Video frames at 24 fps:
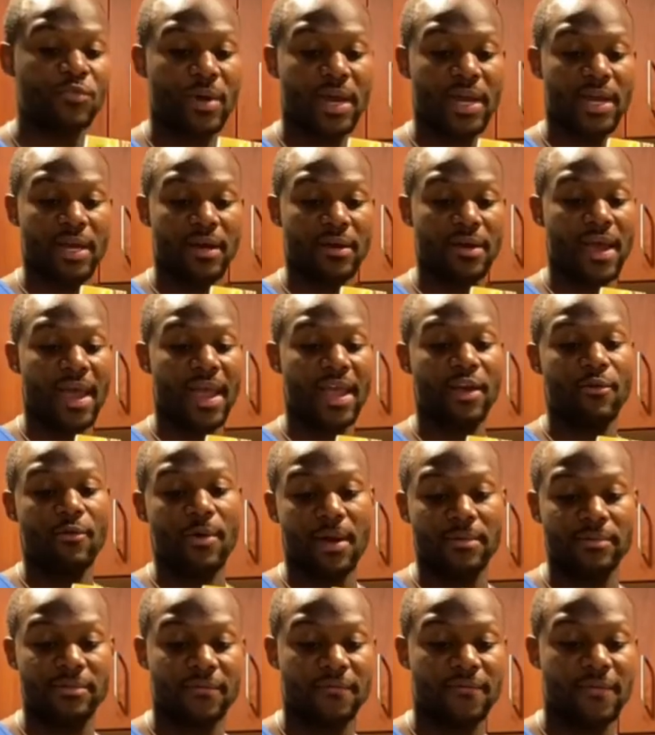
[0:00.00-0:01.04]
right here, eight
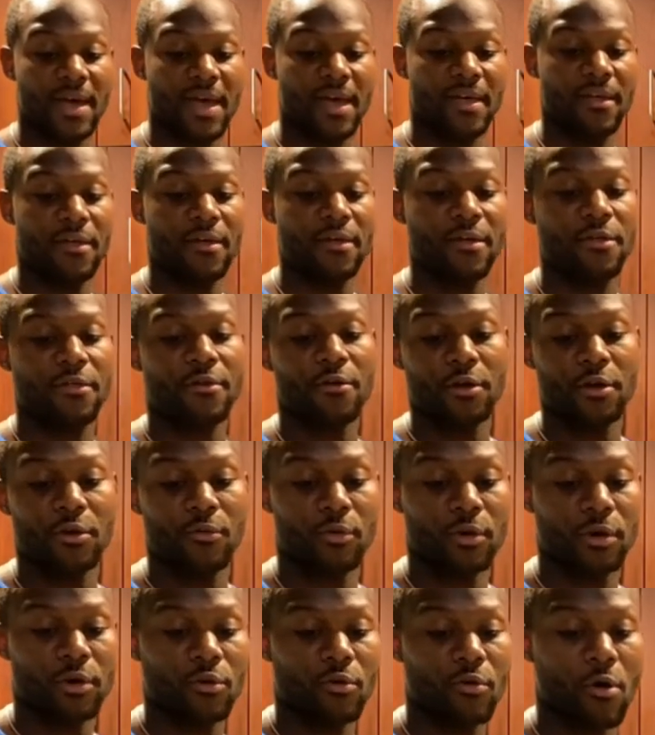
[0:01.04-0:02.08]
grams of fat,
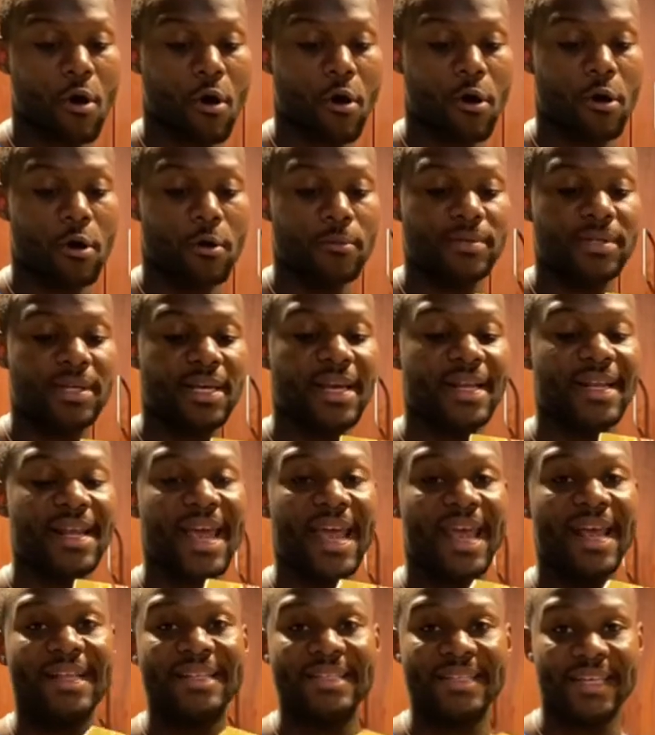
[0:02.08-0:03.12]
31 carbs, and
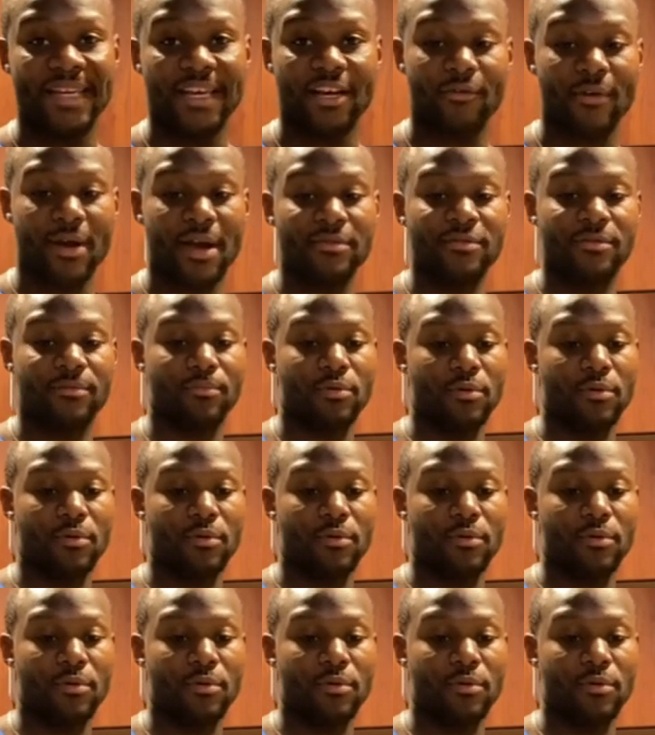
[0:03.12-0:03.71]
18 grams of